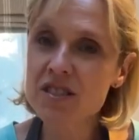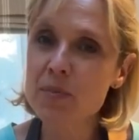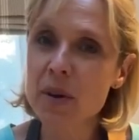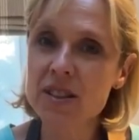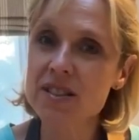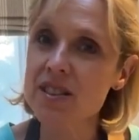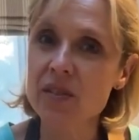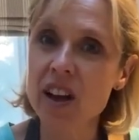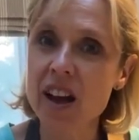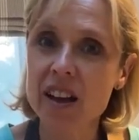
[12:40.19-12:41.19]
cross buns
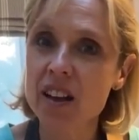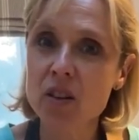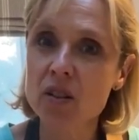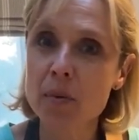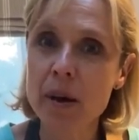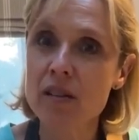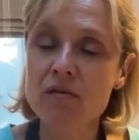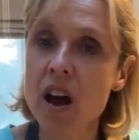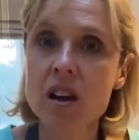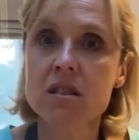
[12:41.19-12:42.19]
have like gone a bit
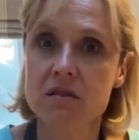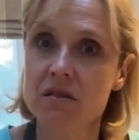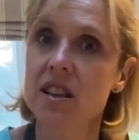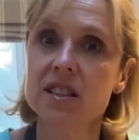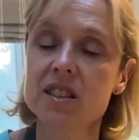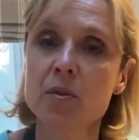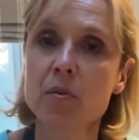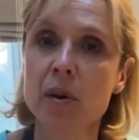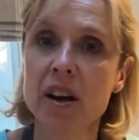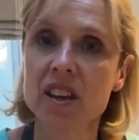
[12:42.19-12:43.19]
rogue in the
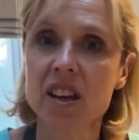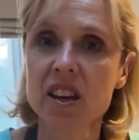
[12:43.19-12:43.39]
supermarket.